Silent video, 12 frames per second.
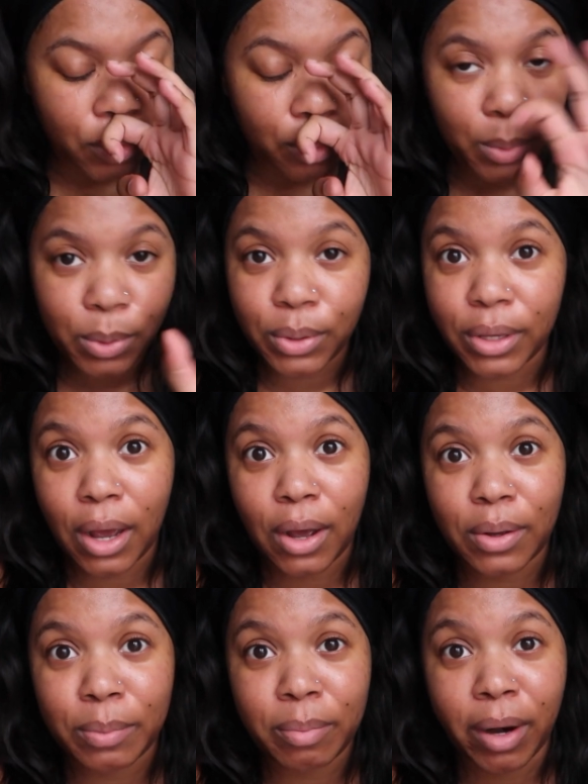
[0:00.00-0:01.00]
Oh,
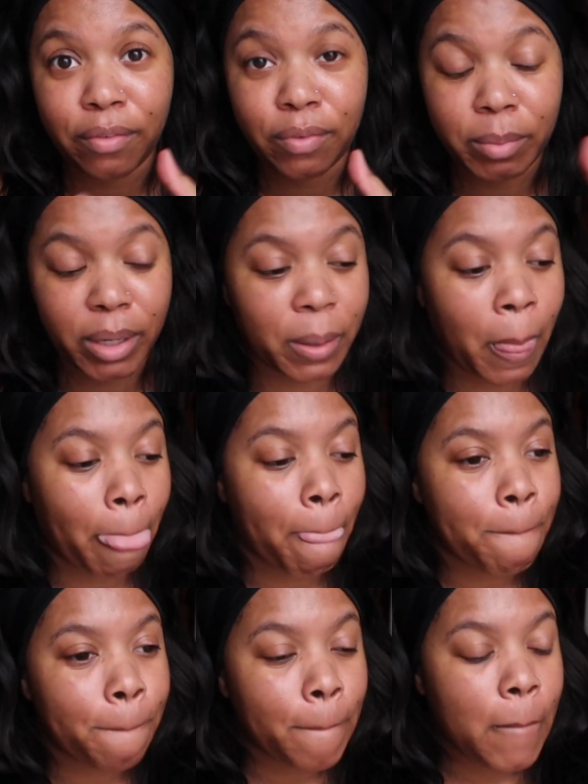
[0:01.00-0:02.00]
y'all pray for me.
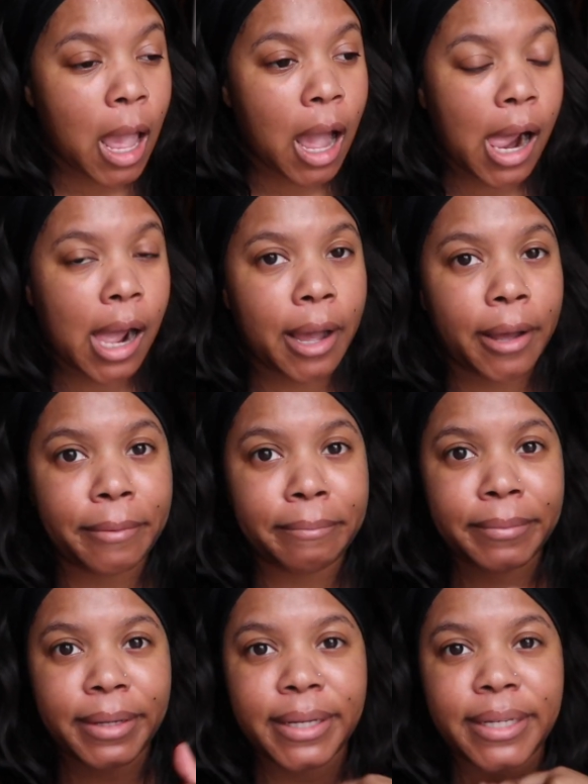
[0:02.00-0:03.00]

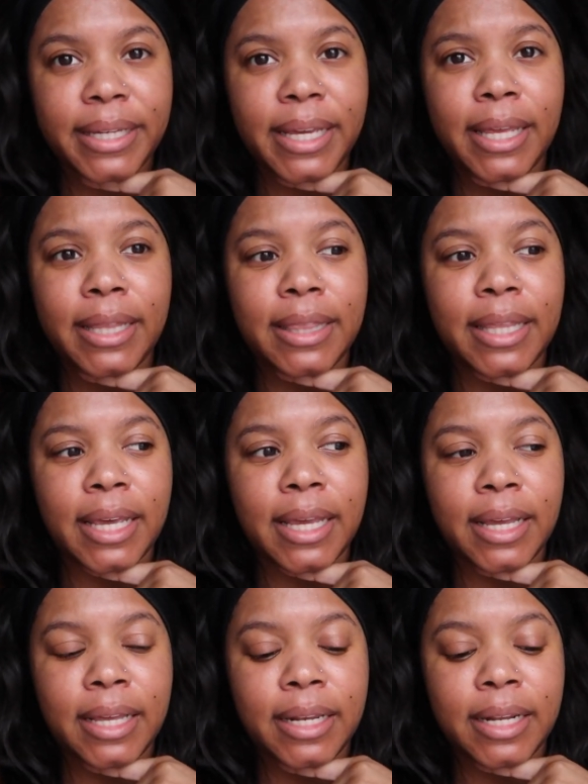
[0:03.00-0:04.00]
Um, and
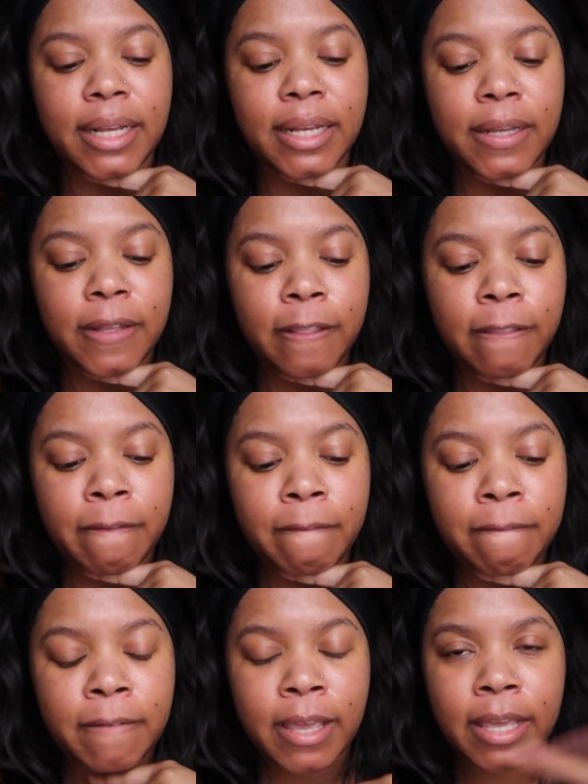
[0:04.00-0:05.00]
then
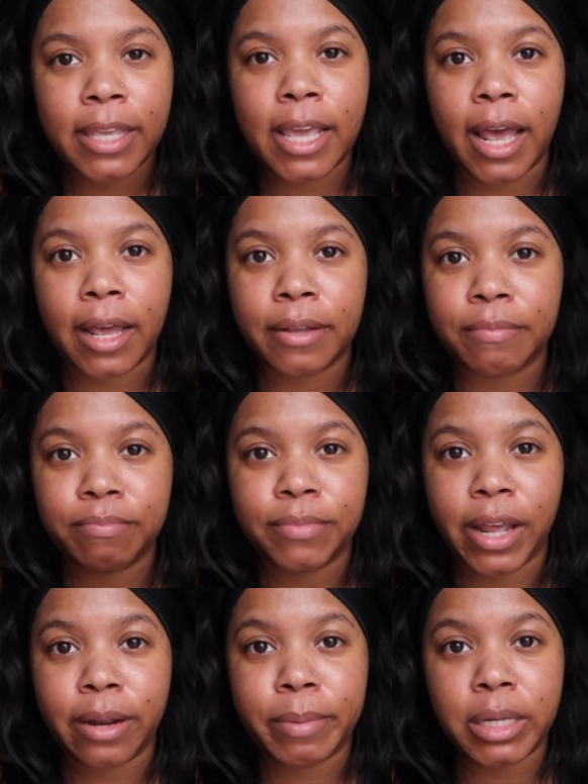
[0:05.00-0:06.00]
yeah,
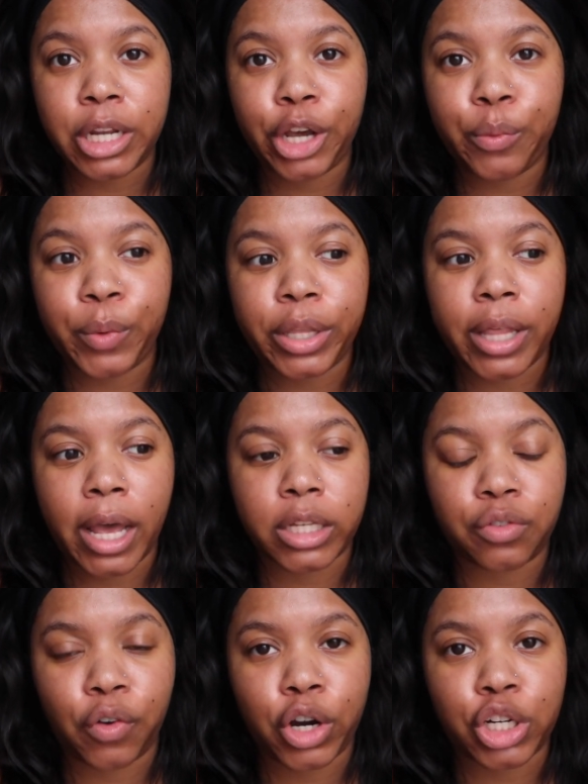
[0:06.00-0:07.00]
that'll be done with
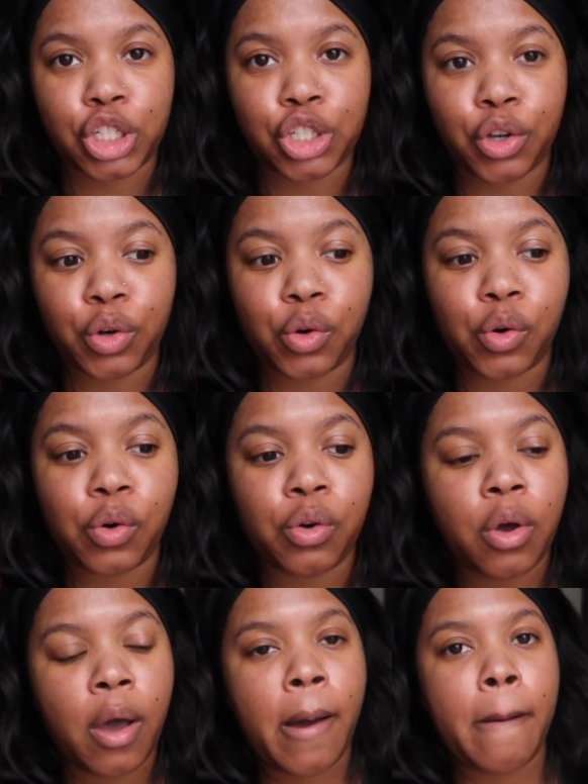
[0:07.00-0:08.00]
as far as school,
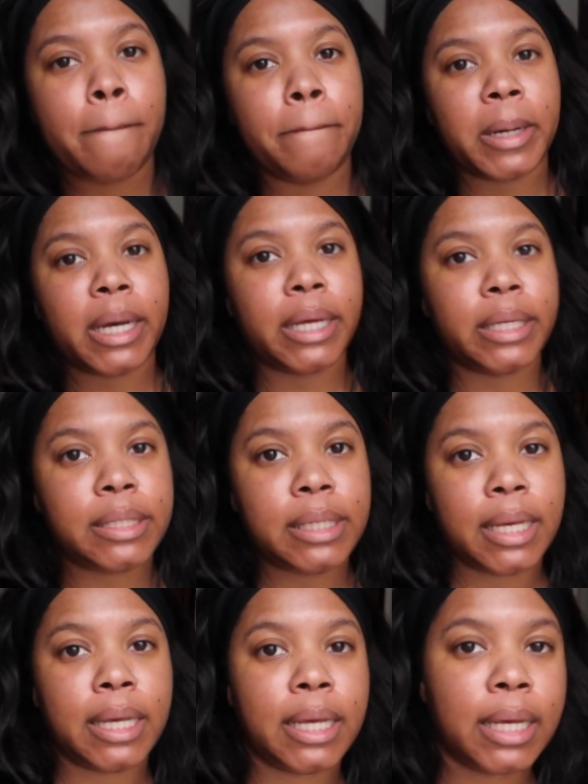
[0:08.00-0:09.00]
but
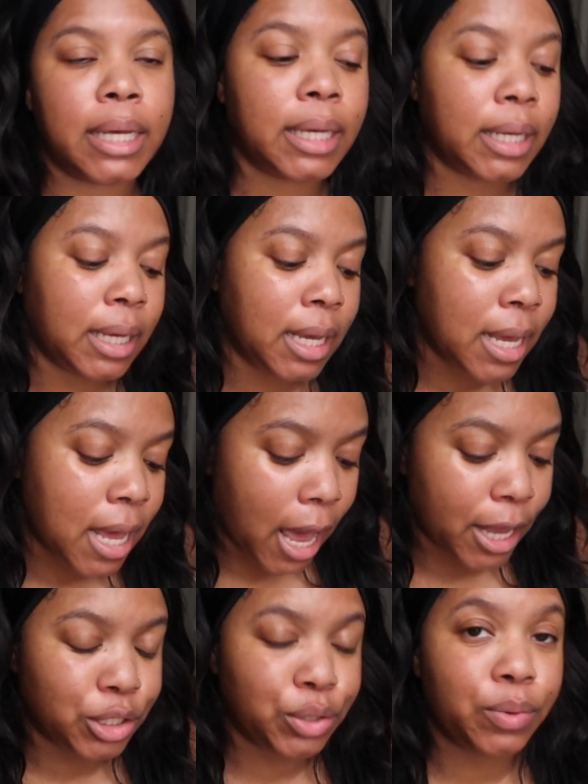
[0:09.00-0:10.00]

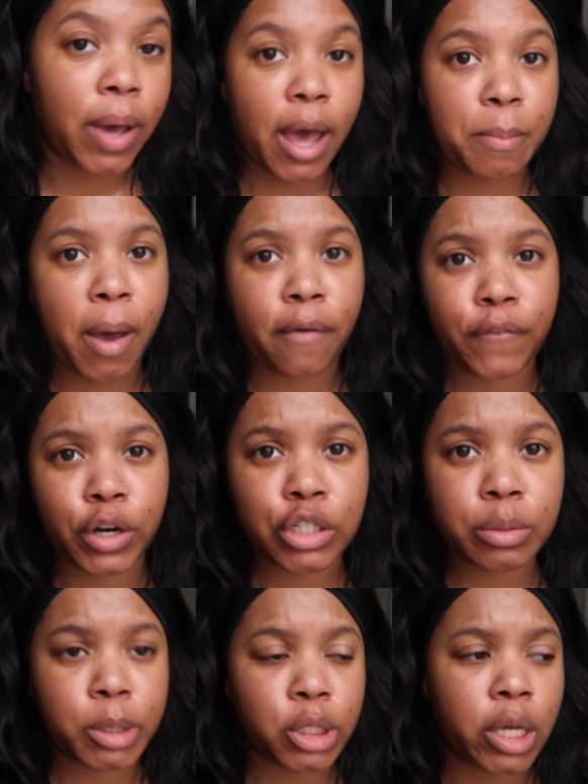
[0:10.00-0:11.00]
I do have my
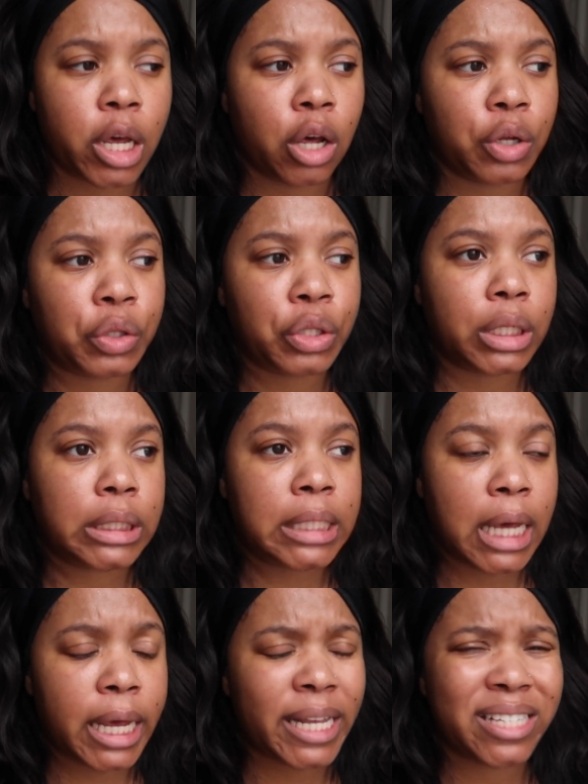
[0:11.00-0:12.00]
first mental health
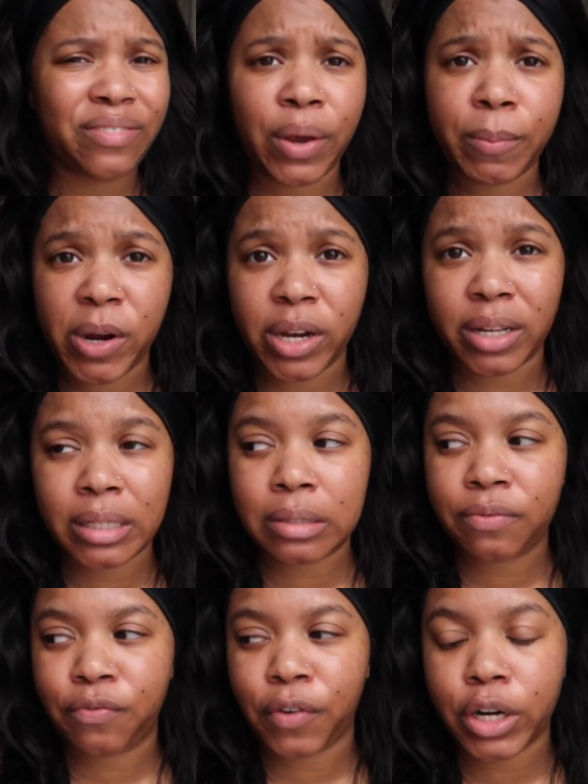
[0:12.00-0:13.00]
test February
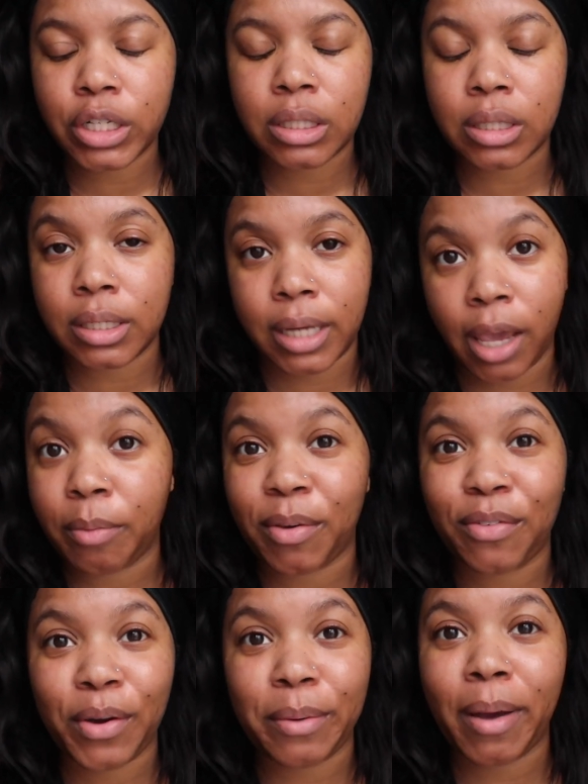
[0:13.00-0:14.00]
1st, the day
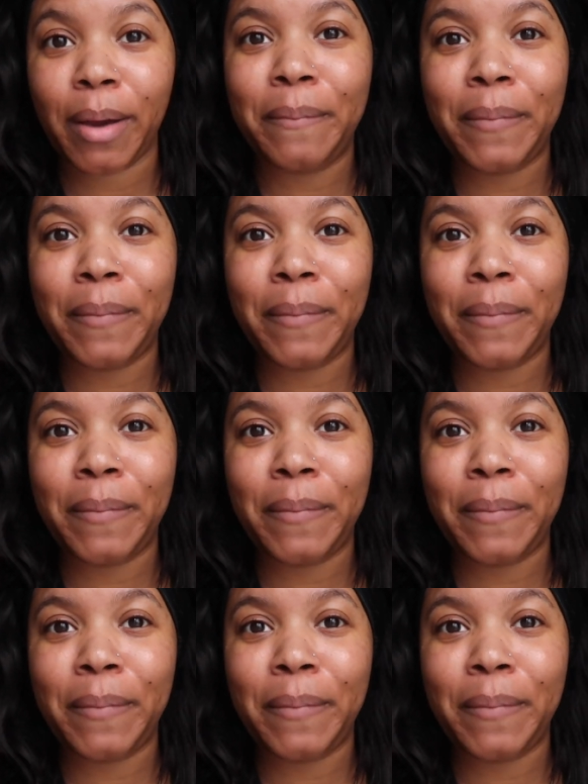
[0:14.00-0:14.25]
before my